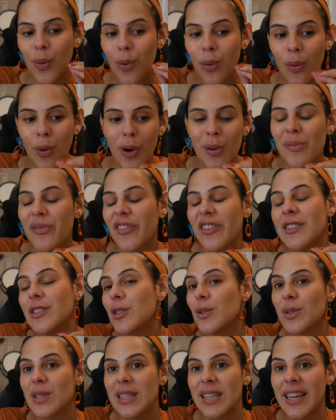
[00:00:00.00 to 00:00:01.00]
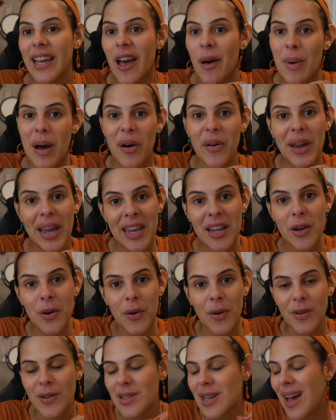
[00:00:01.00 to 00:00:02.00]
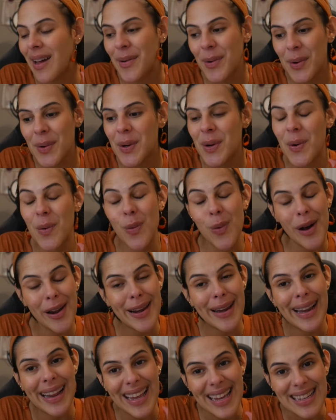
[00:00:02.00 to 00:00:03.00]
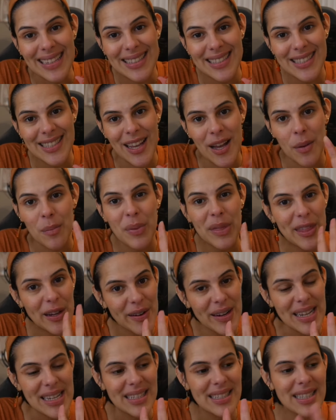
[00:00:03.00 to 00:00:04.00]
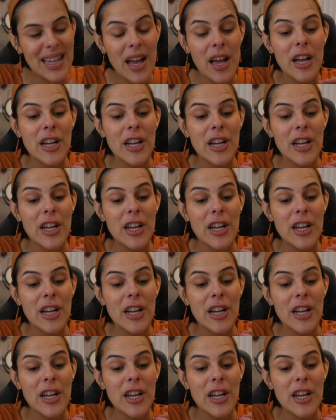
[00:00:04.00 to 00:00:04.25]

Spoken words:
warmth-inducing about acorns. I don't know what it is, but there is.